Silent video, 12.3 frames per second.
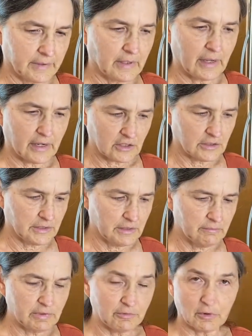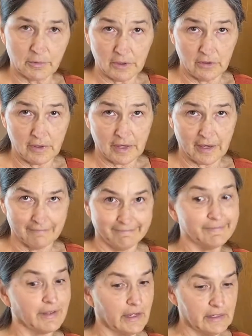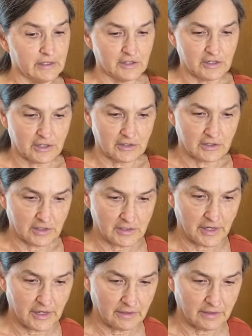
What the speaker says: Actually, before we do that, I need to start sauteing the